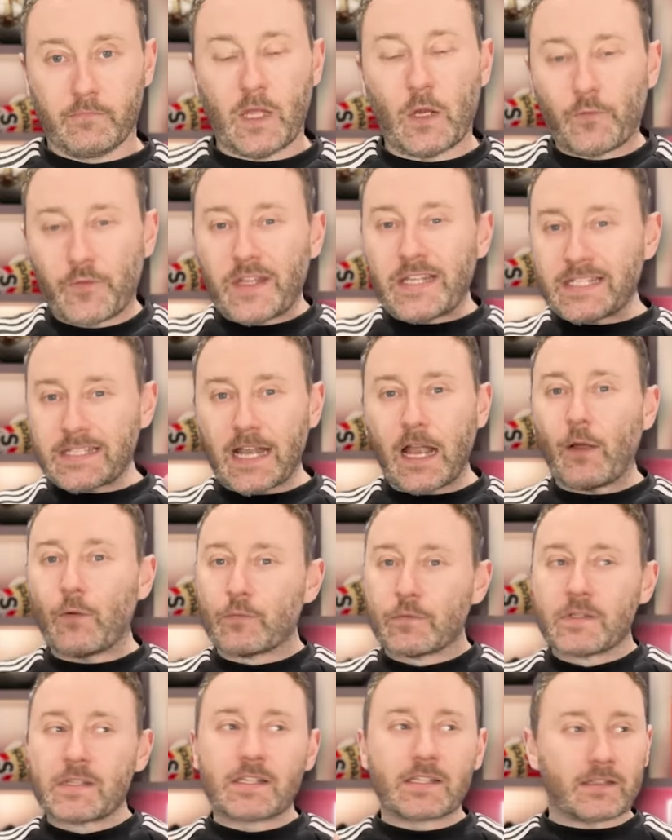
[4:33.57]
Now, if this
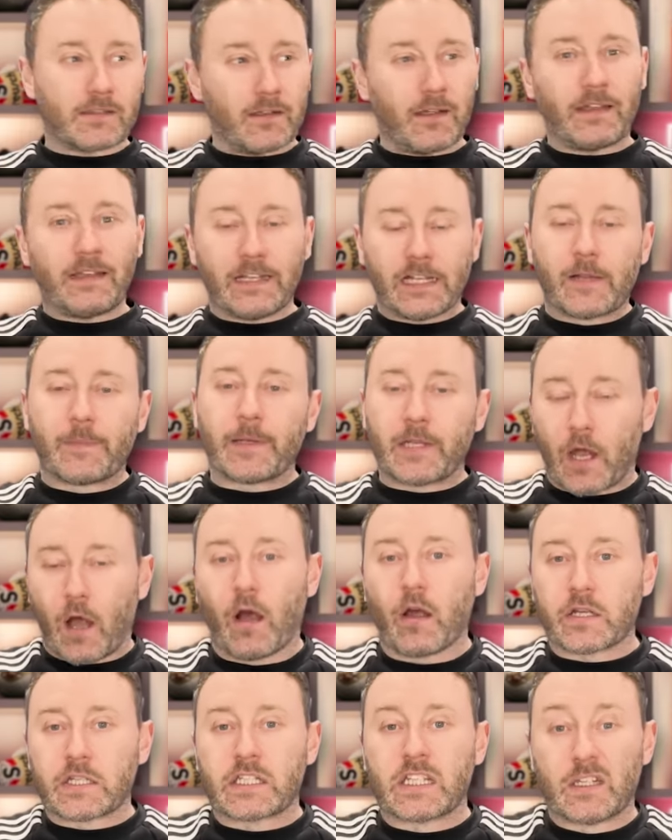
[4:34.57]
sounds a little bit
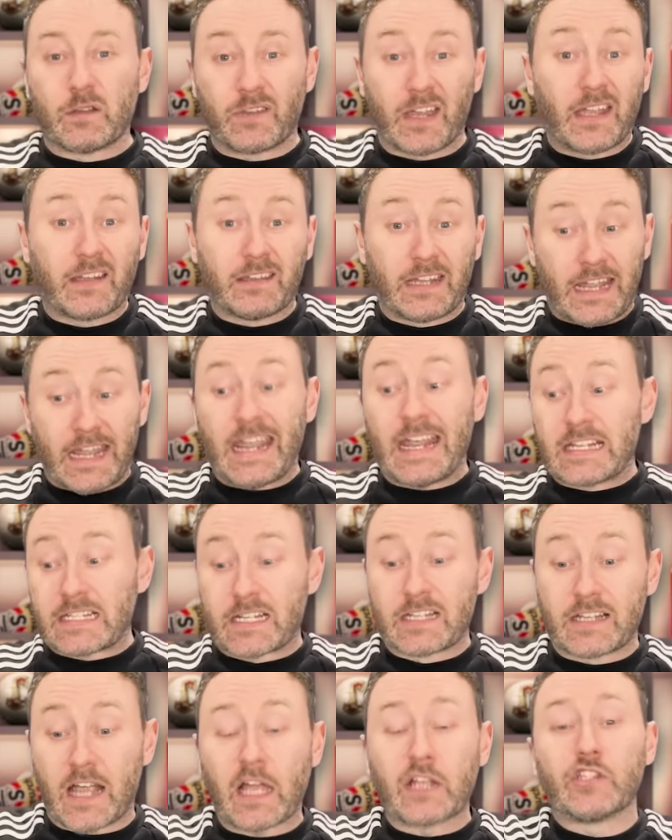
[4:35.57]
harsh to you, then it is,
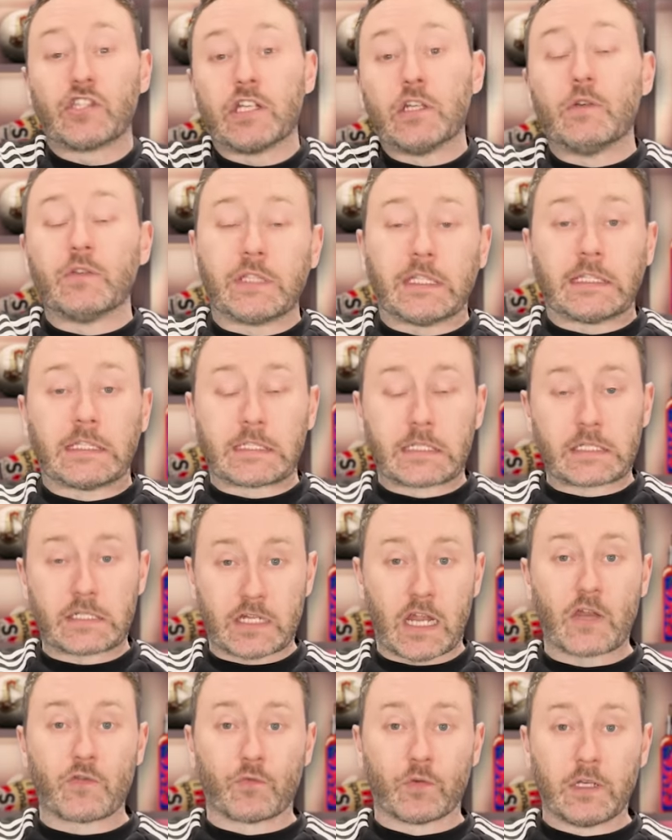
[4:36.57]
because I do think this is
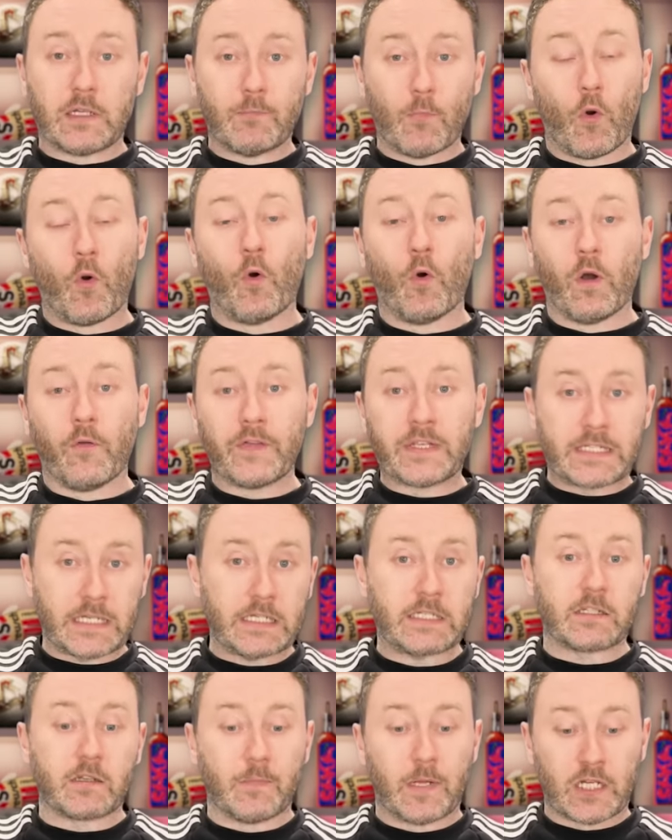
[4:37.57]
generally more of a
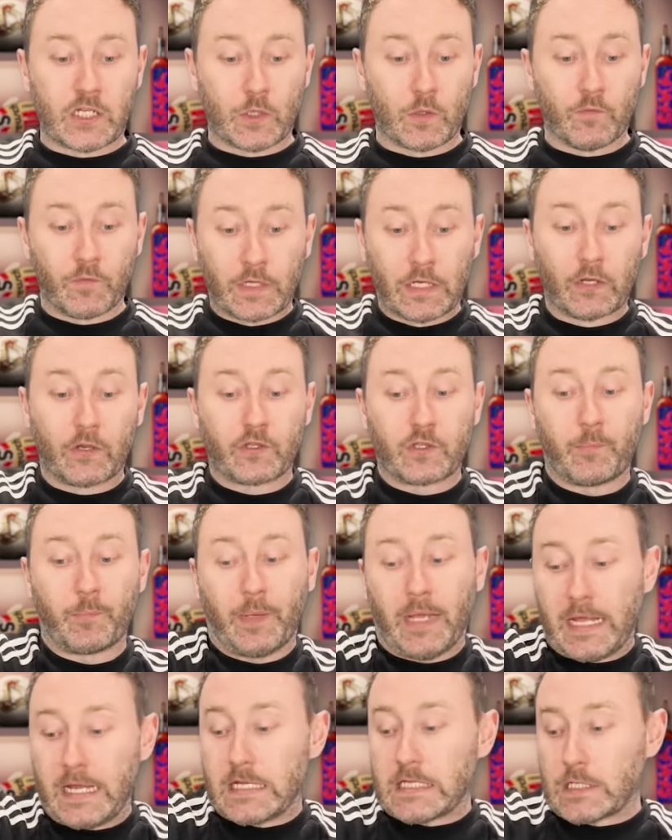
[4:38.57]
system issue. If you look at the
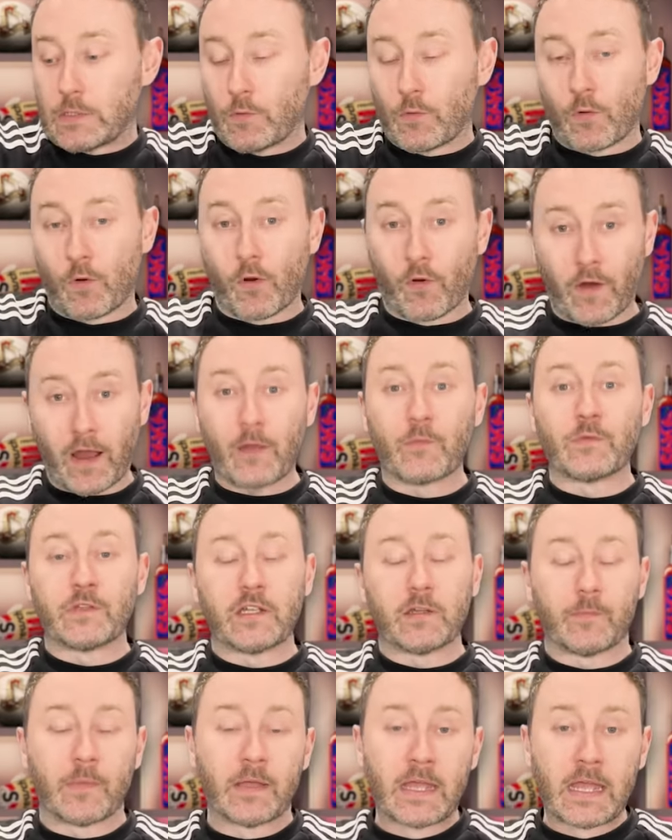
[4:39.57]
players who are around
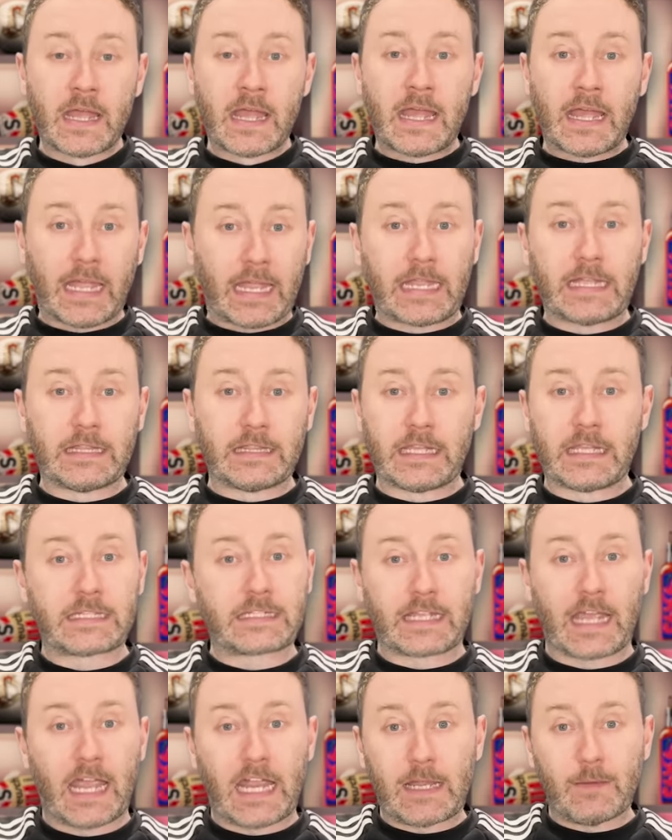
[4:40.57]
him in this
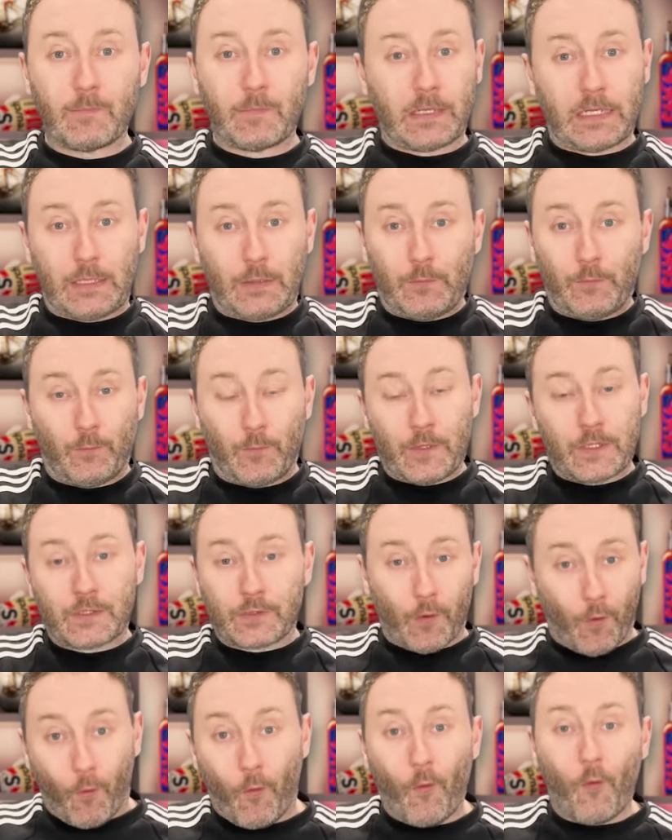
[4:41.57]
game, he was
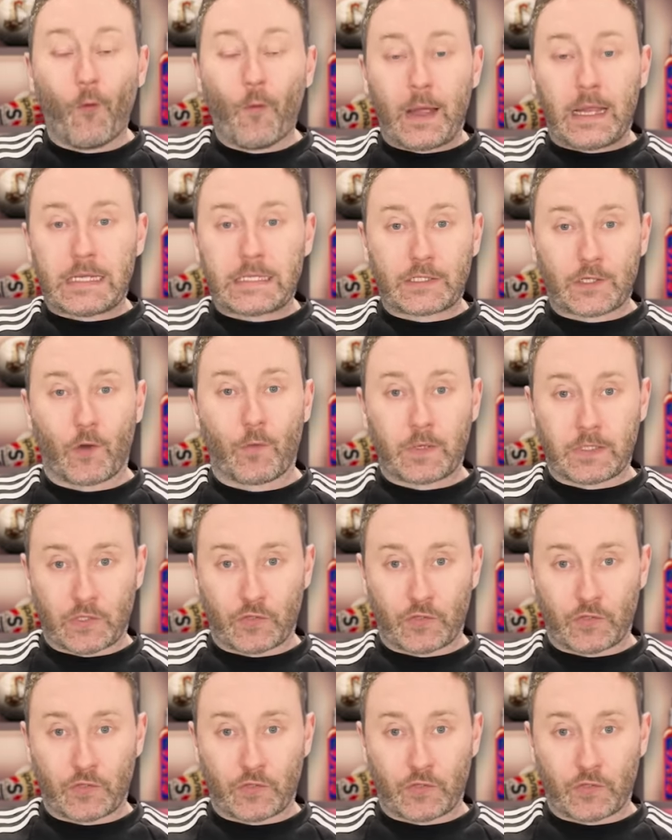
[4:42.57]
always going to